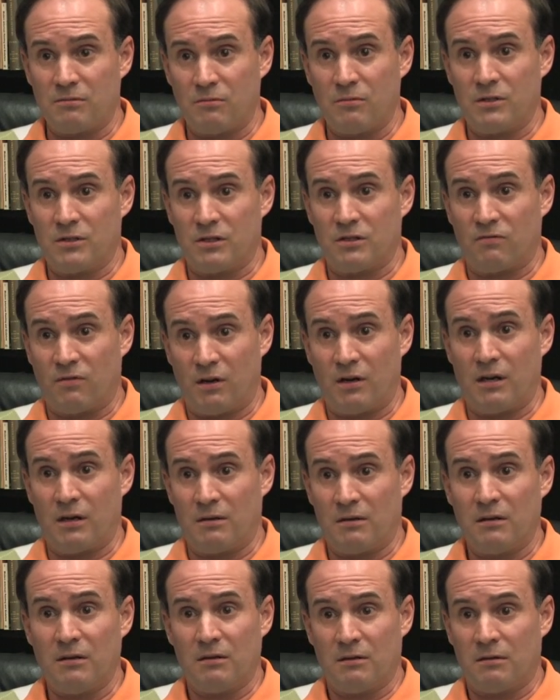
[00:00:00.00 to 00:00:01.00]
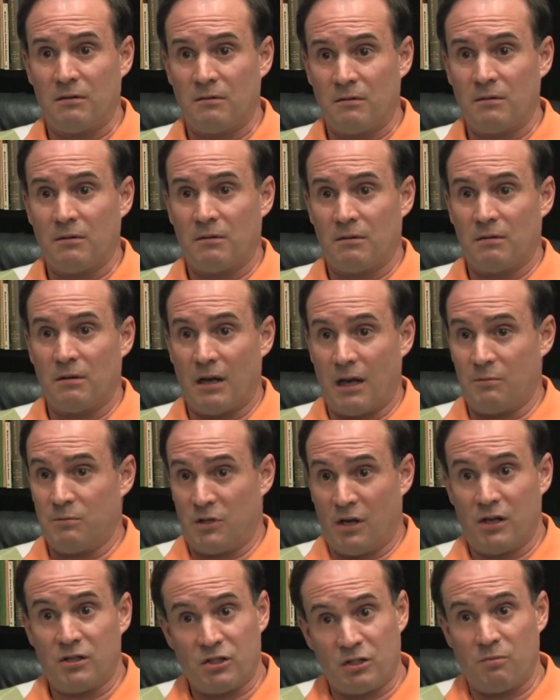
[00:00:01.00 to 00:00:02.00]
which is I'm
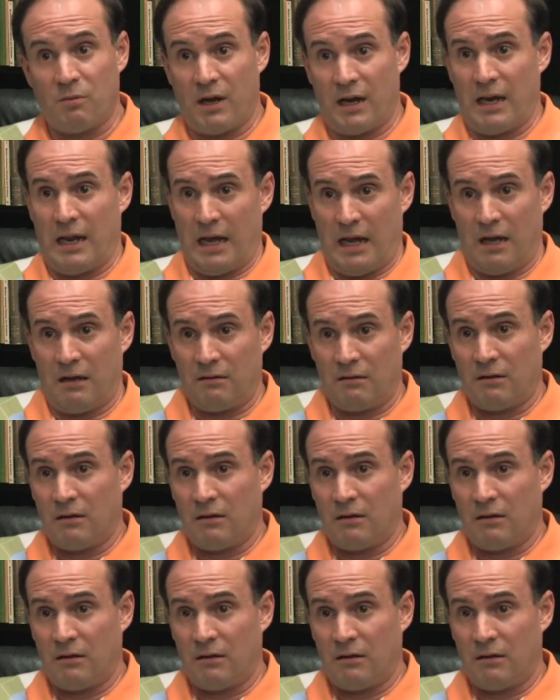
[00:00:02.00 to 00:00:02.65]
touched by that.